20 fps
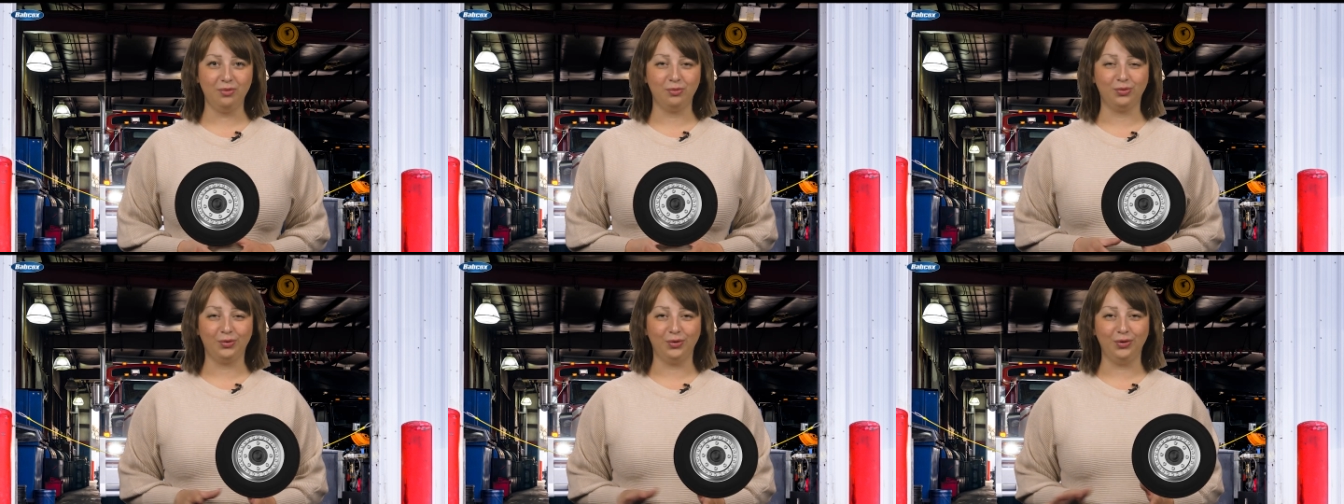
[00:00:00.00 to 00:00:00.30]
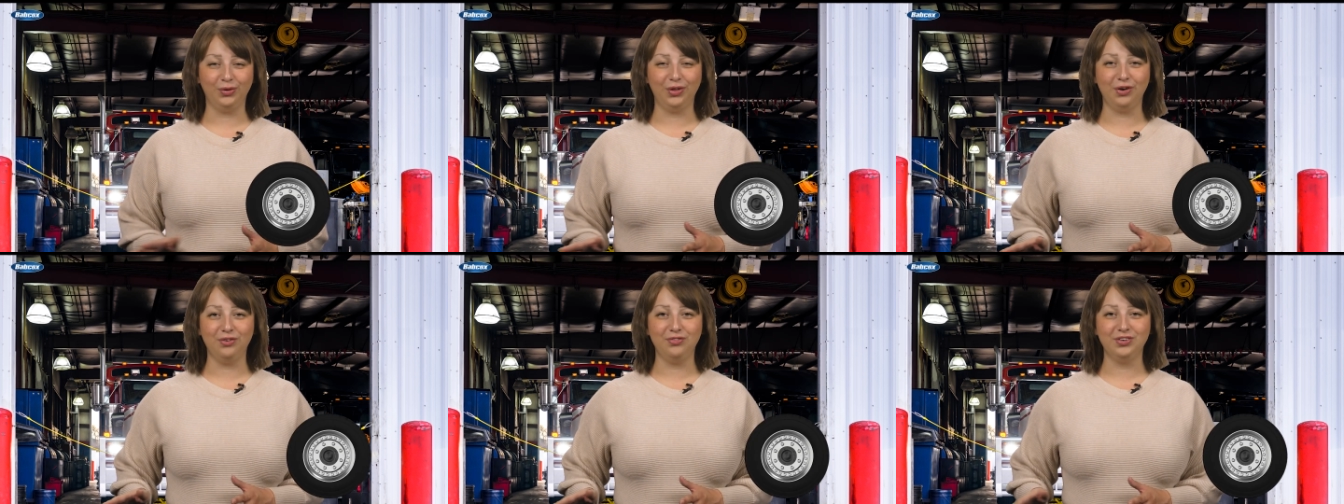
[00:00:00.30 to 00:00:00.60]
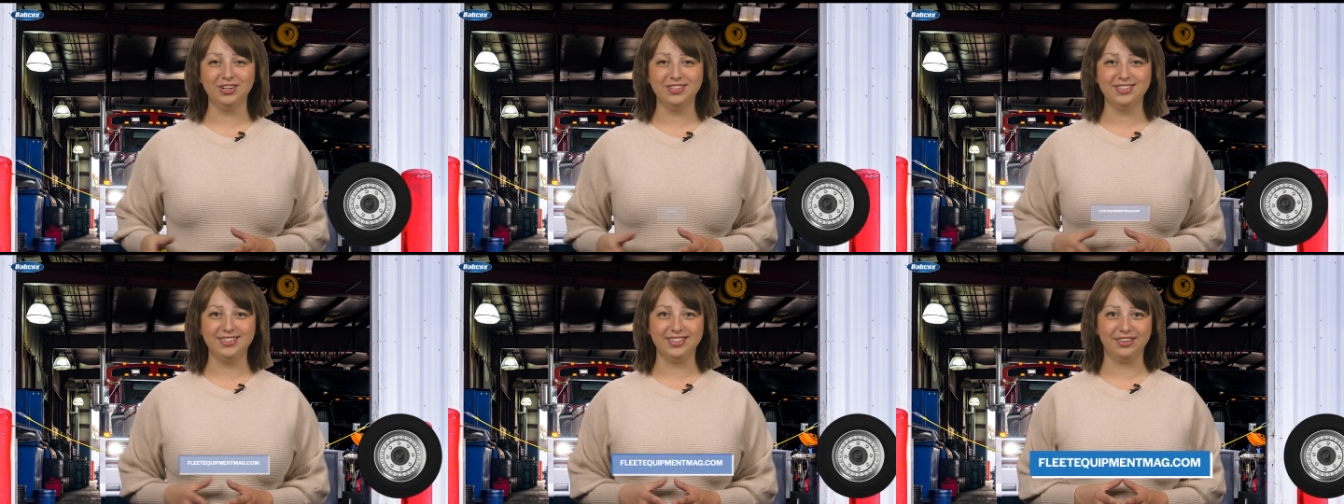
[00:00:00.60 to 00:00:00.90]
roll
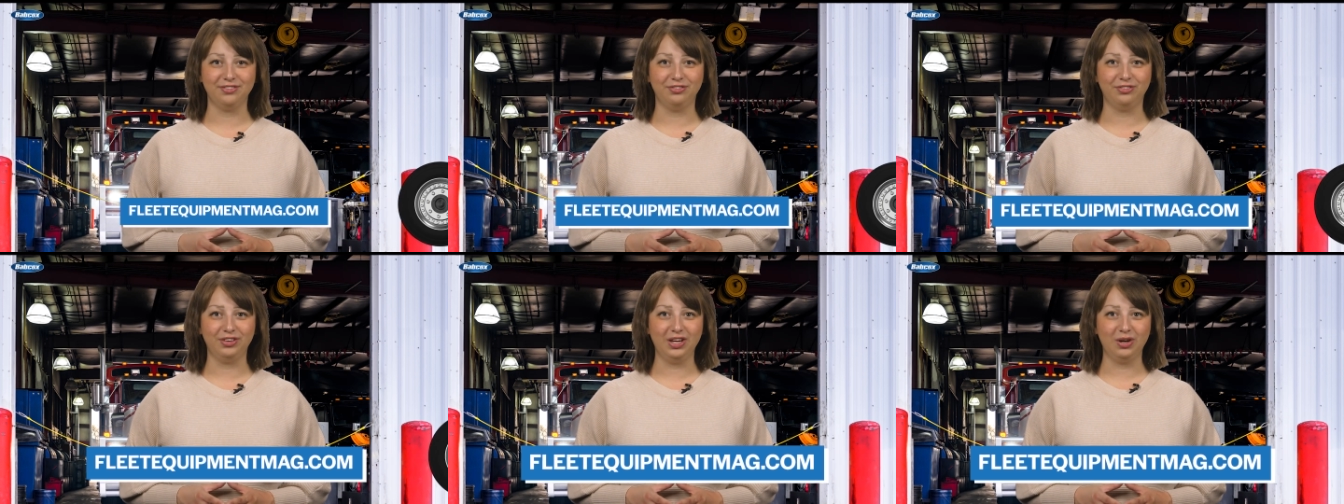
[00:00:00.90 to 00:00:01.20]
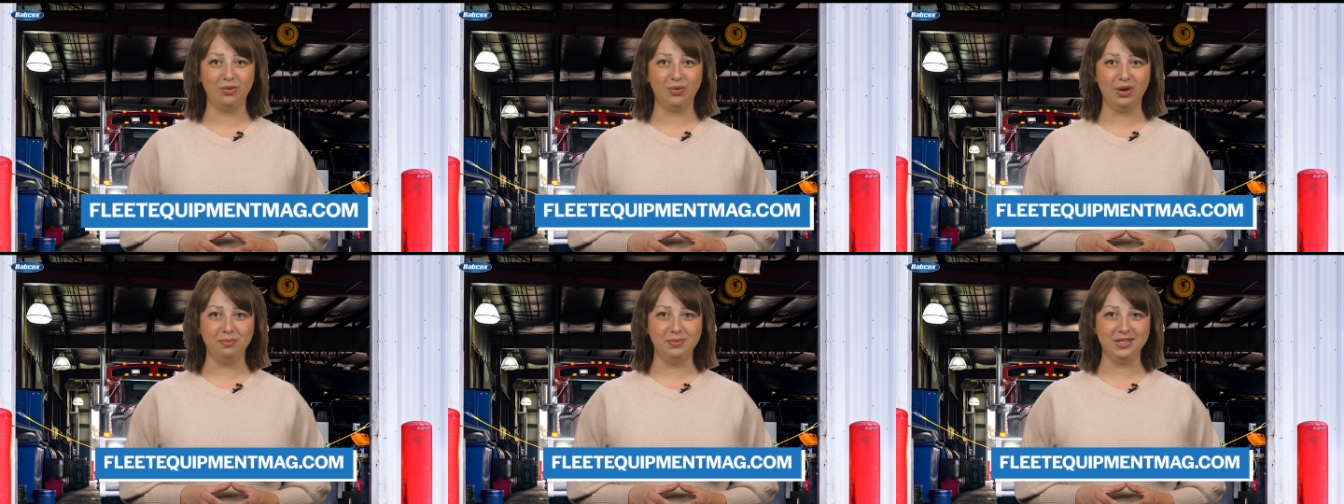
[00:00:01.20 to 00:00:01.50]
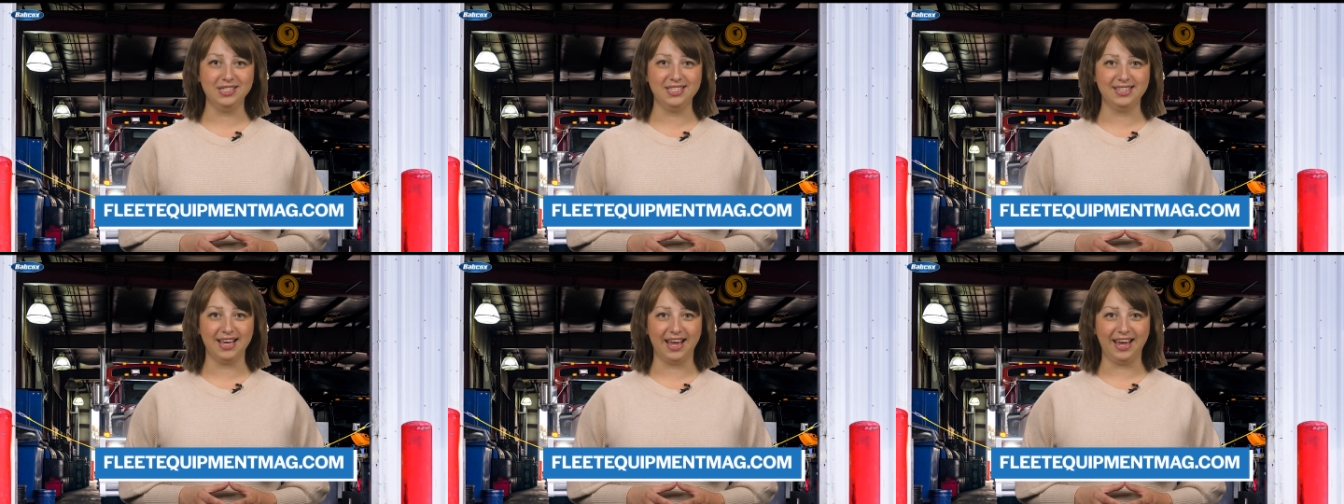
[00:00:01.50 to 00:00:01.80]
over to the Fleet
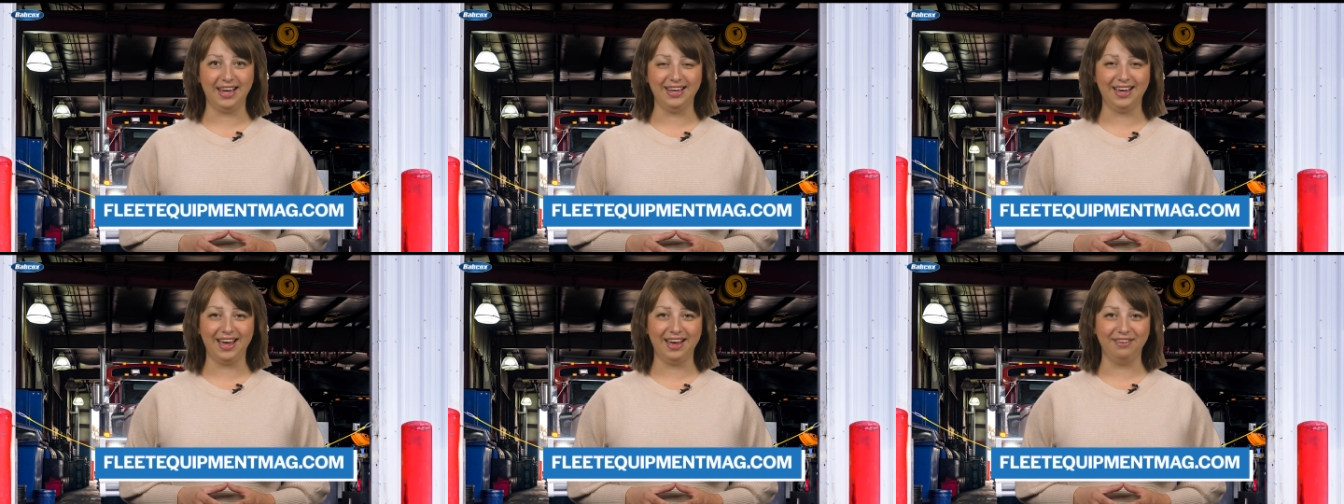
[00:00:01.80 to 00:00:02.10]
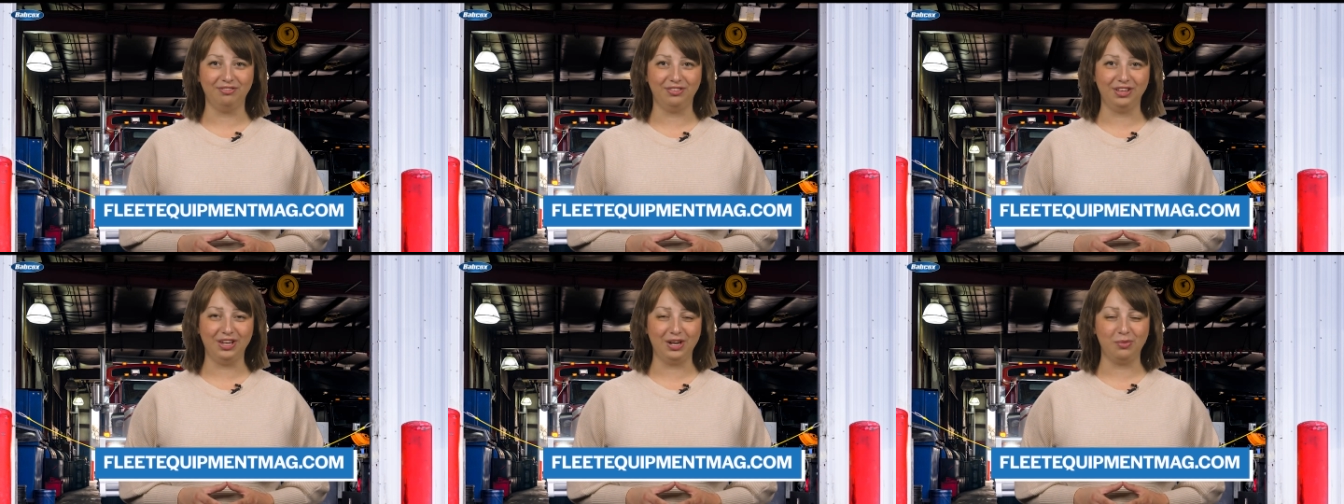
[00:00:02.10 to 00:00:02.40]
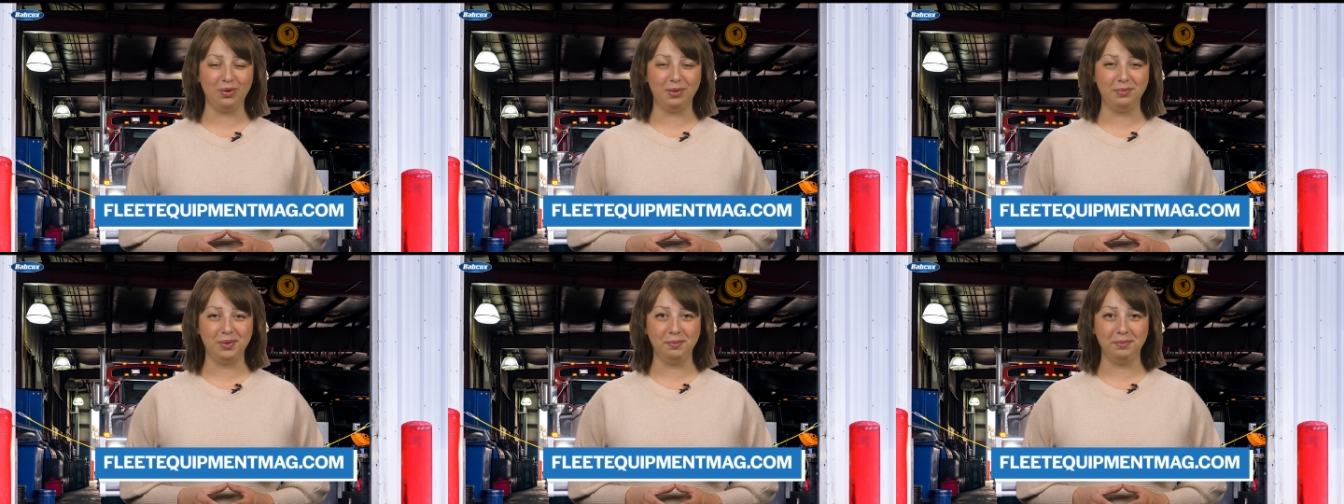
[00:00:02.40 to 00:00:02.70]
Equipment site at
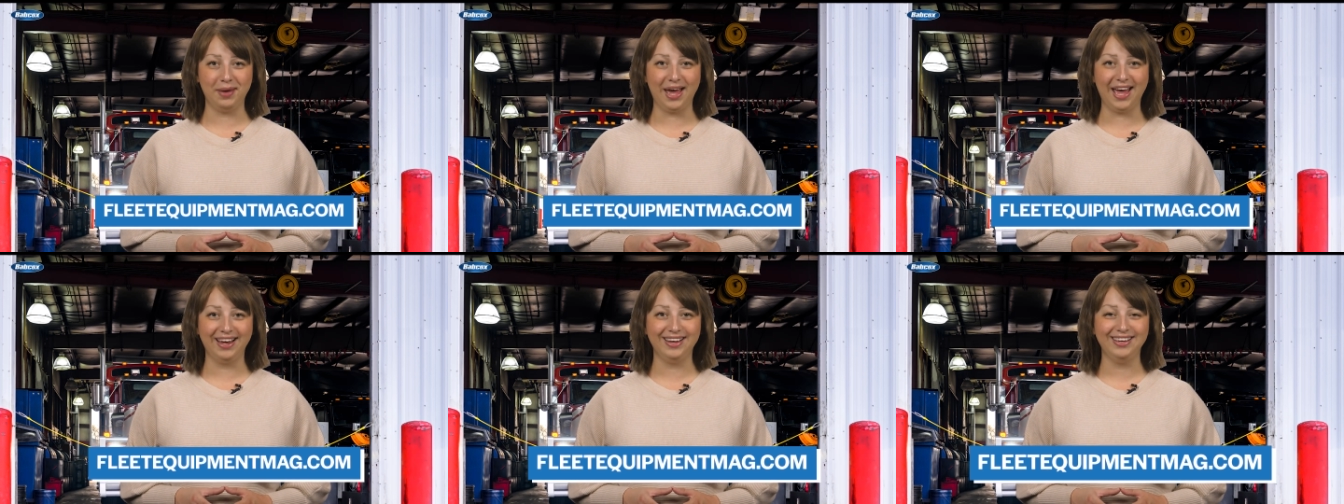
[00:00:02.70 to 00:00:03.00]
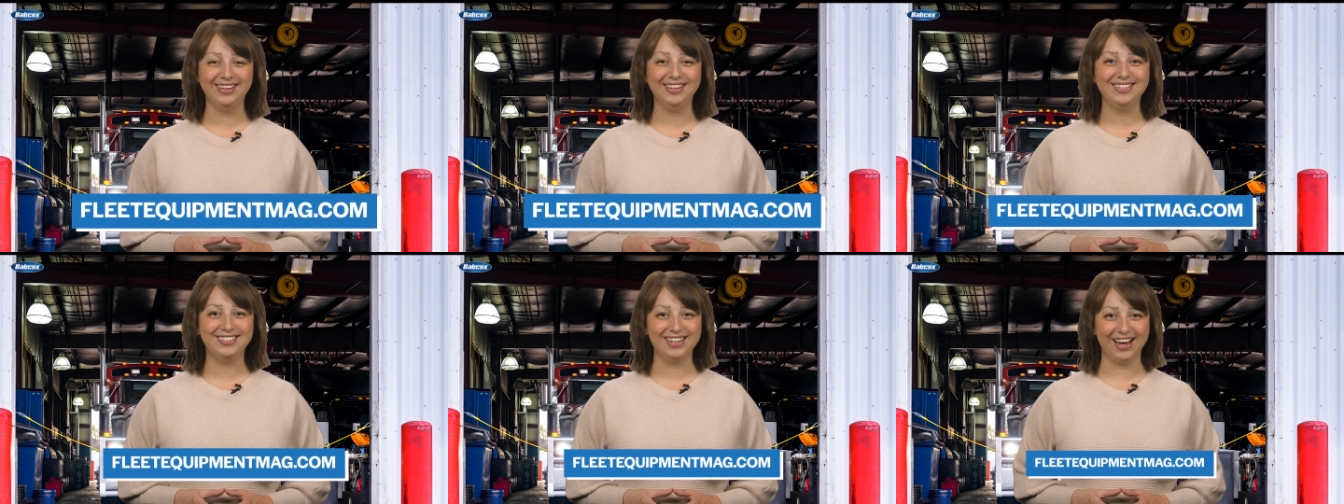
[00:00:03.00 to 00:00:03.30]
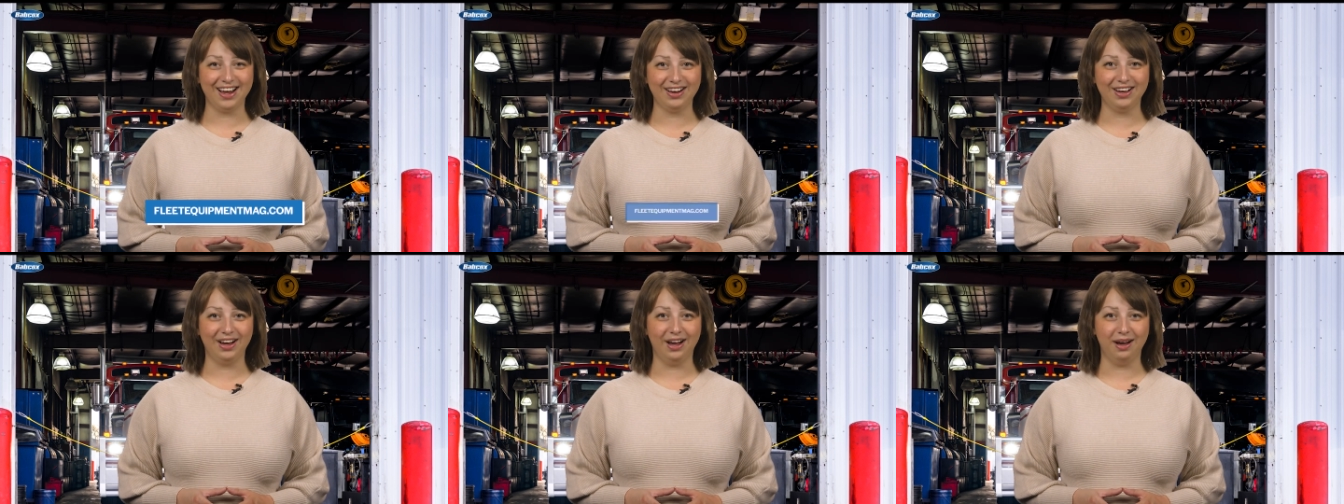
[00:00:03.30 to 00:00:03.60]

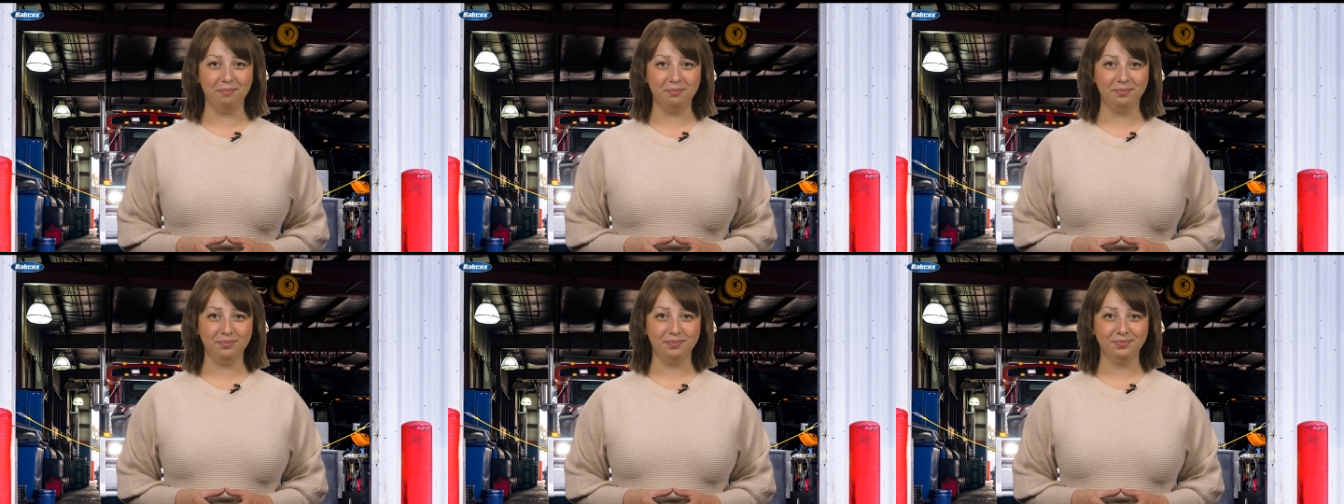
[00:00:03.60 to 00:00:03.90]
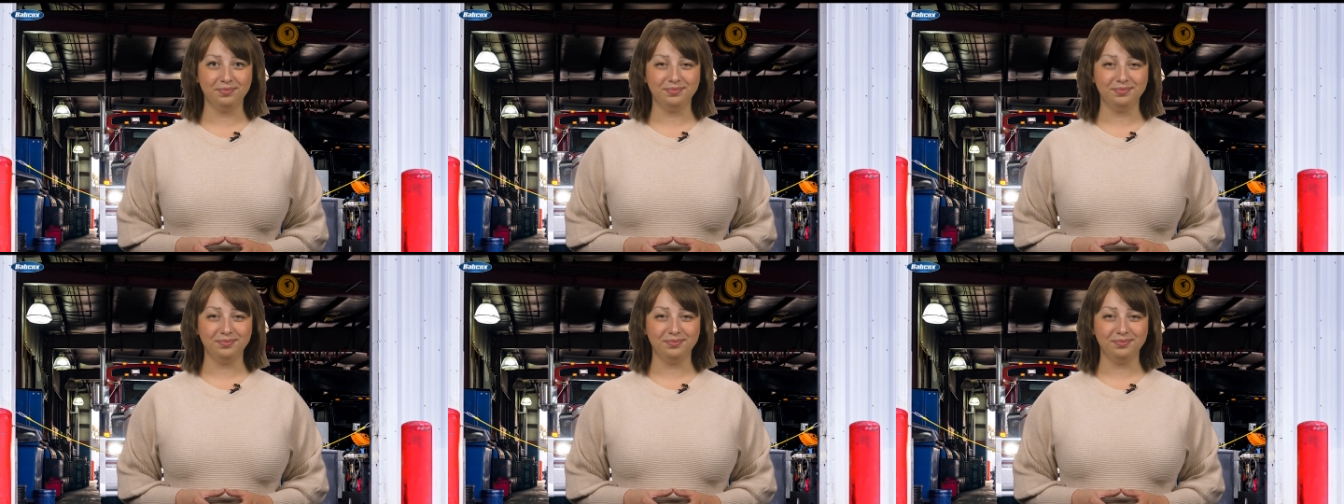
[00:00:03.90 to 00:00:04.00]
fleetequipmentmag.com.